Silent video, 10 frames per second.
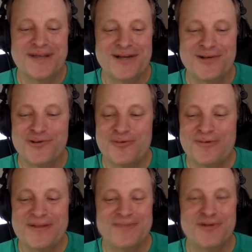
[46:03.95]
I do,
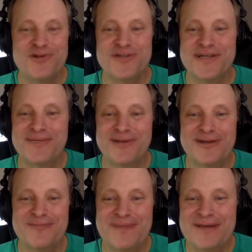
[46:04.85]
as much as
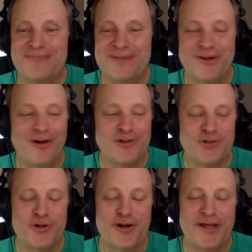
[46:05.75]
anybody. And I'll
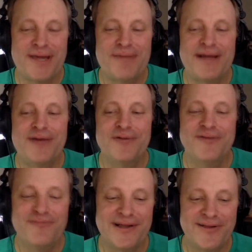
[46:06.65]
turn on a game, but I don't
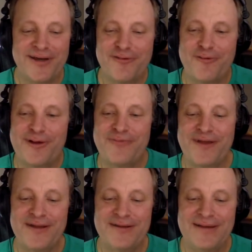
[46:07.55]
live my life around
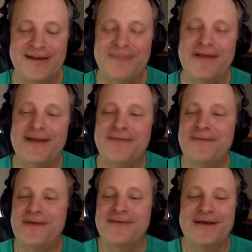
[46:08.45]
that. And and
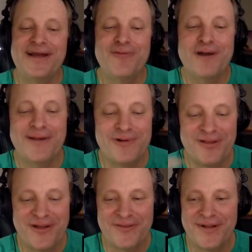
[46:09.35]
I don't want anyone to
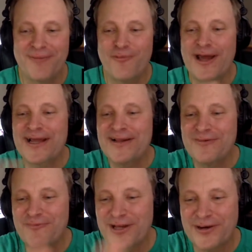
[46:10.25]
think that I'm wagging
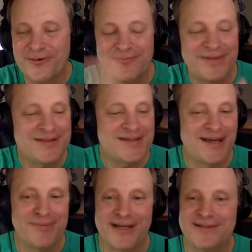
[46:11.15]
a finger. That's
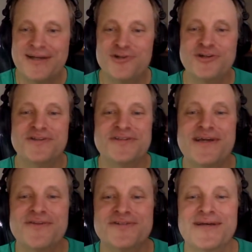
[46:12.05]
not my intention in
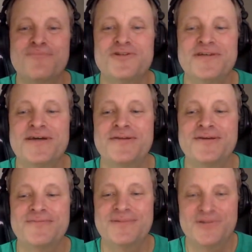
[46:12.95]
saying this. I'm just saying that,
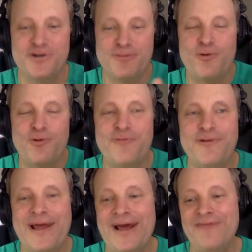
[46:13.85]
to your point, we
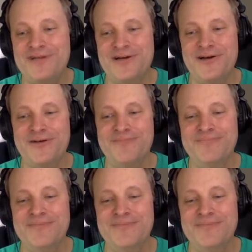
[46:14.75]
have time.